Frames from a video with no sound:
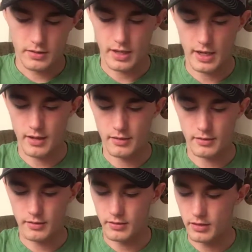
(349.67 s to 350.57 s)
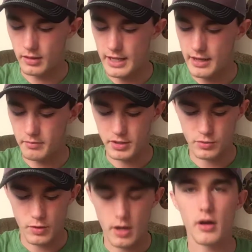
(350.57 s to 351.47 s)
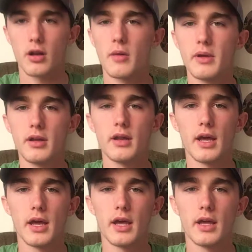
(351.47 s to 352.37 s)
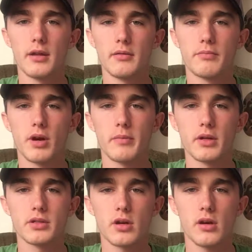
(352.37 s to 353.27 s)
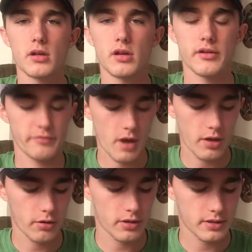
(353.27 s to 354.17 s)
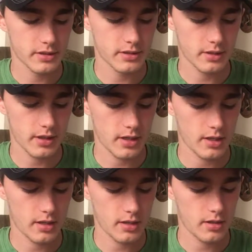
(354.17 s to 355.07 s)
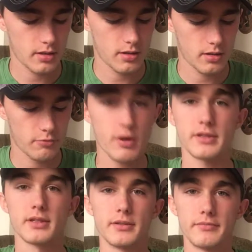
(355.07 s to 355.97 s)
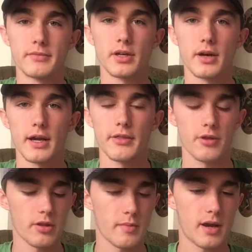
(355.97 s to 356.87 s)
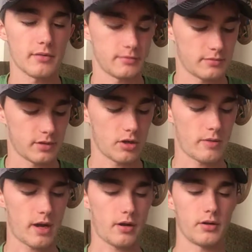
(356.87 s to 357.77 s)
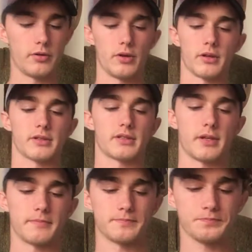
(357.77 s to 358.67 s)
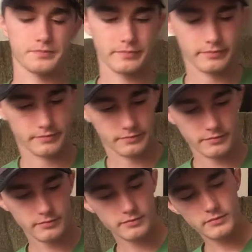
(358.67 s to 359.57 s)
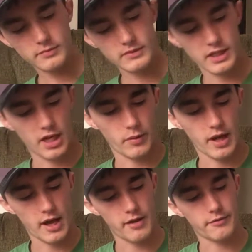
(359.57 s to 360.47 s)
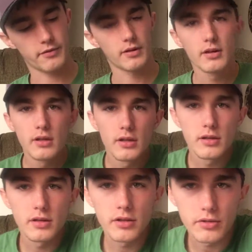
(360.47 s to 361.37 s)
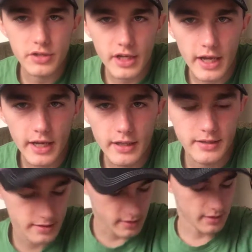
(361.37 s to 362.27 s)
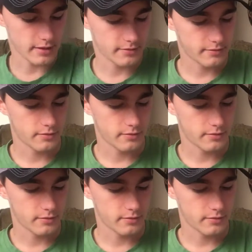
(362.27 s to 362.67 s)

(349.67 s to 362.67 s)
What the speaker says: that allowed a bunch of water to come in, and pretty much all of my hooks rusted. So I had to throw them out, go buy all new hooks. So here we have little jig heads here.